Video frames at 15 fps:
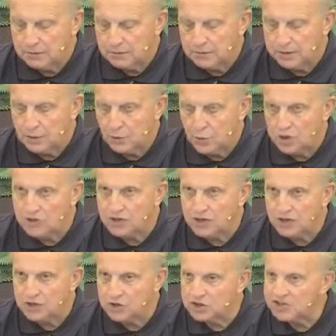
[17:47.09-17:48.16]
But it was
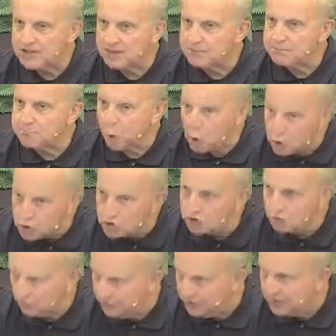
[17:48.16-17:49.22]
not just a
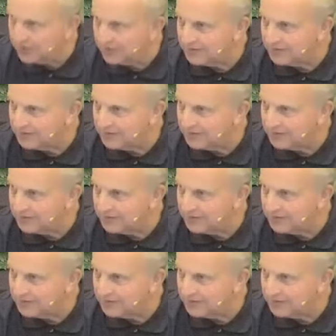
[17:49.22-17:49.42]
personal thing.